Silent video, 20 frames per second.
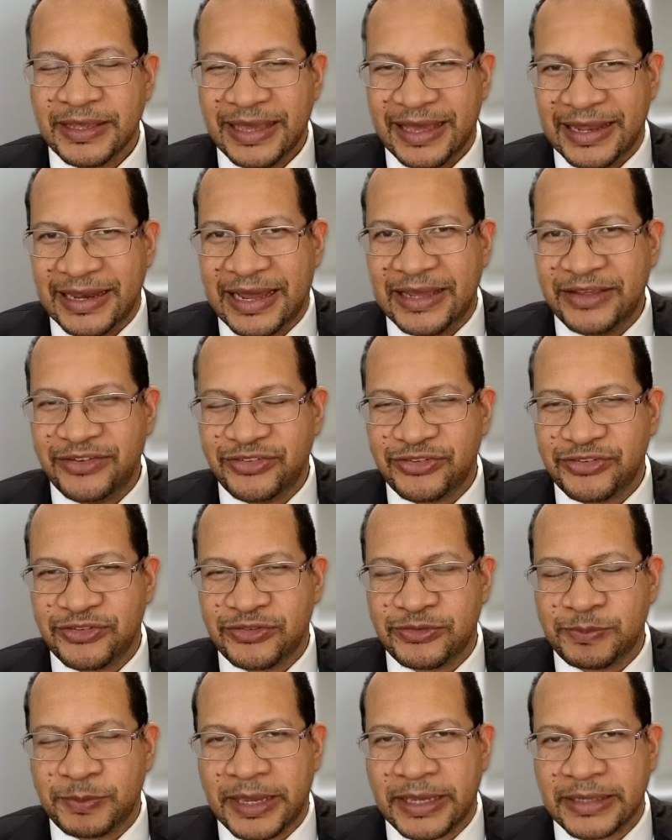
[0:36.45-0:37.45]
and I
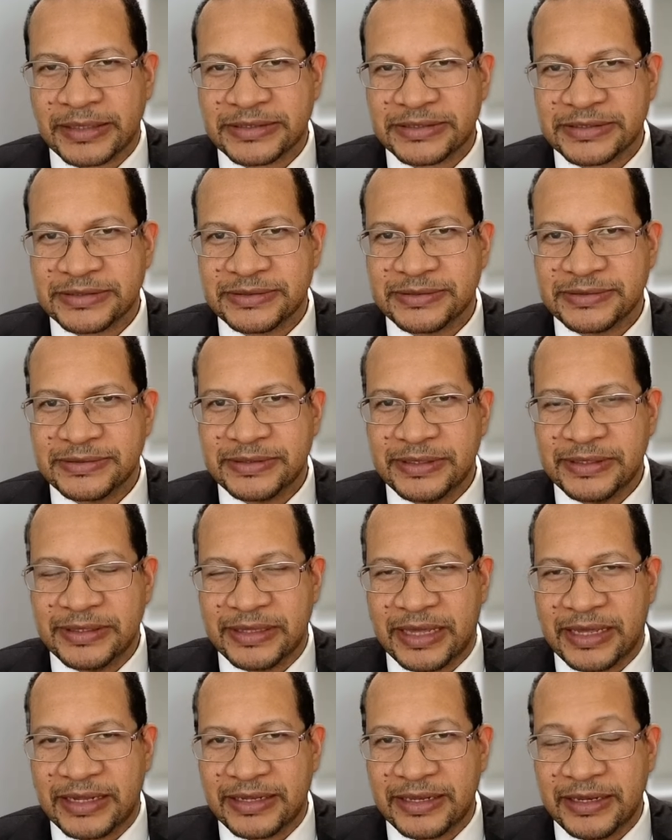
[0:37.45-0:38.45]
suspect
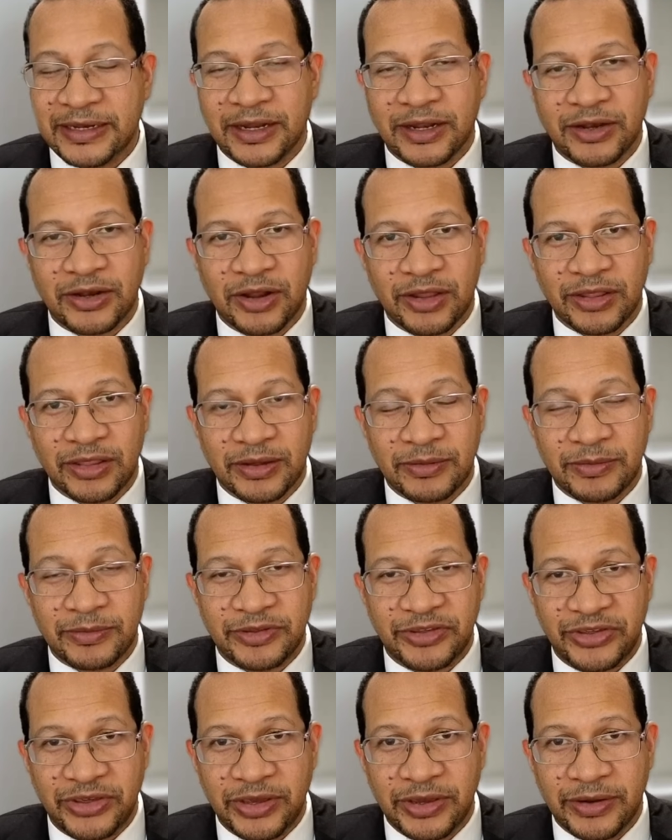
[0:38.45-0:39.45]
that in another
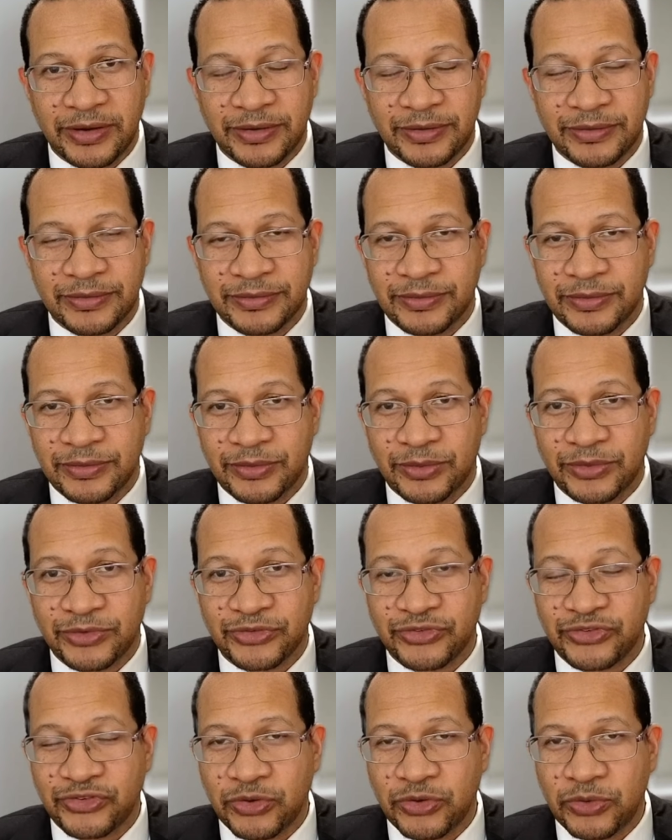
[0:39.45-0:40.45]
year or
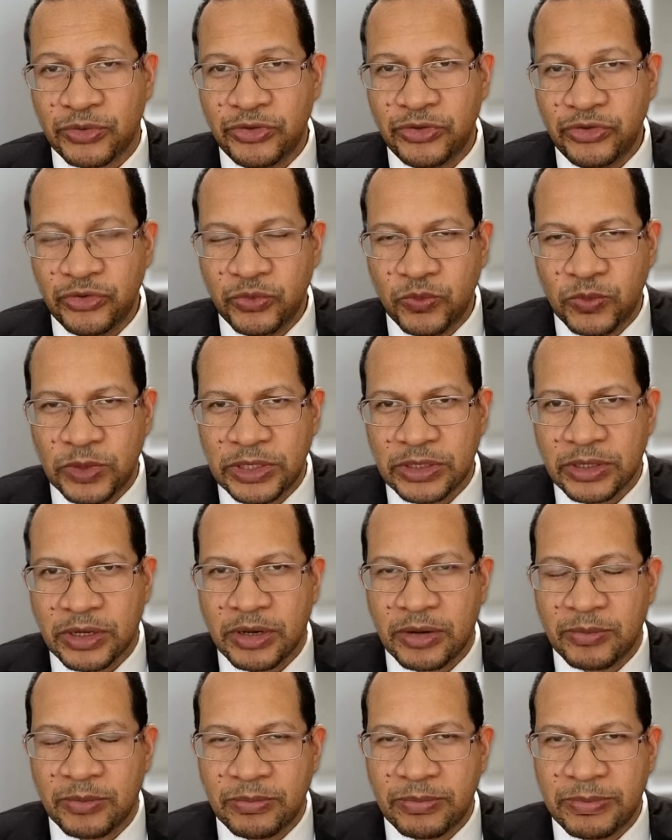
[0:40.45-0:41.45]
so, you will
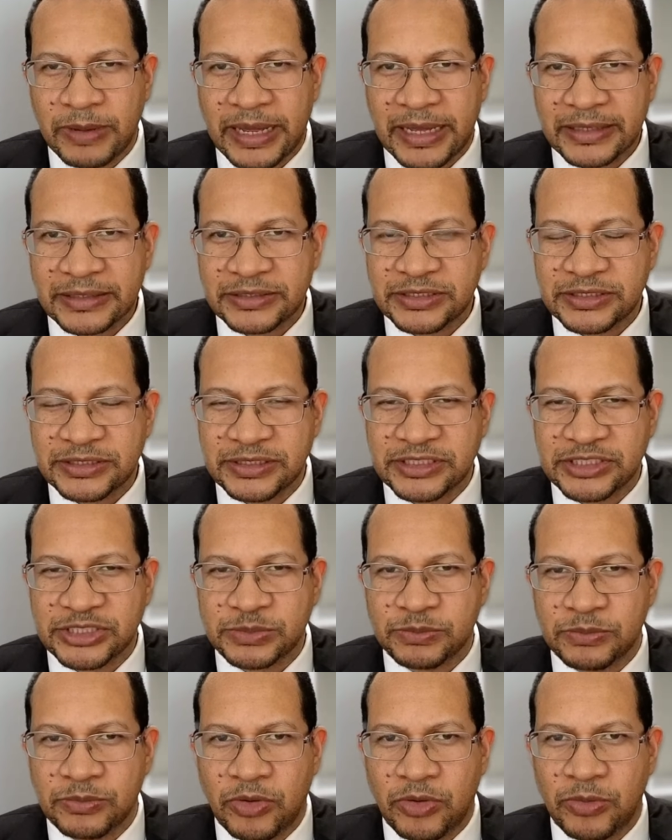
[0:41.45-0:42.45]
come back to
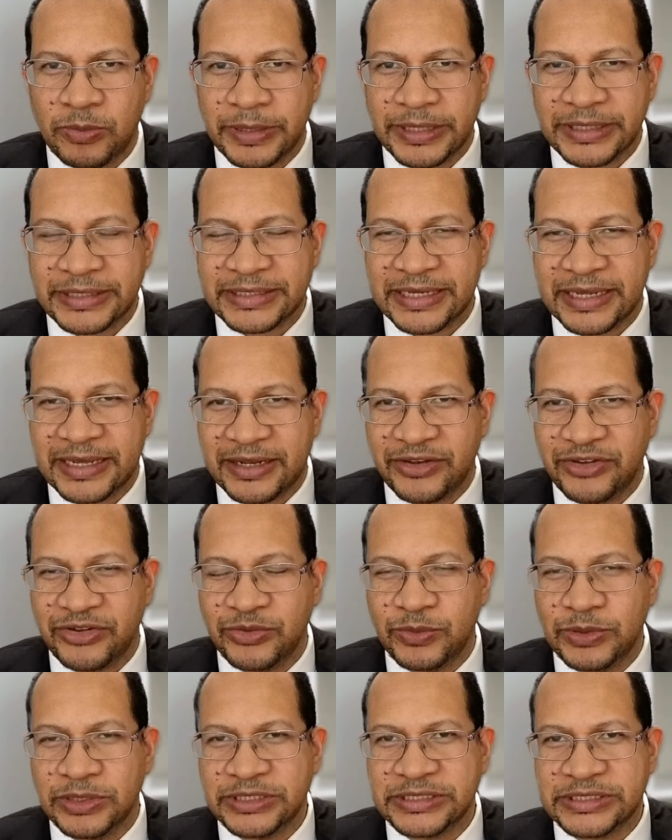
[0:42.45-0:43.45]
this moment and
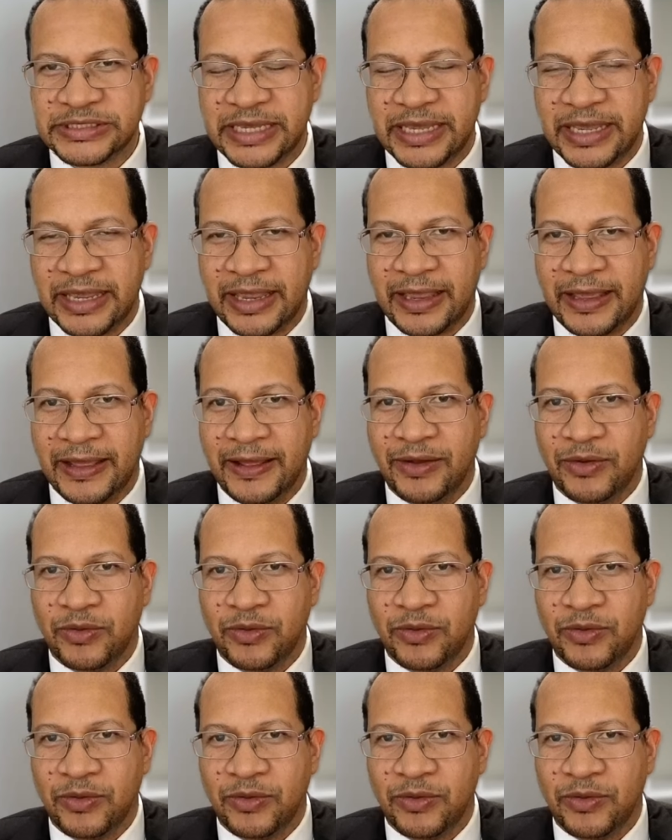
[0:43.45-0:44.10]
you will say,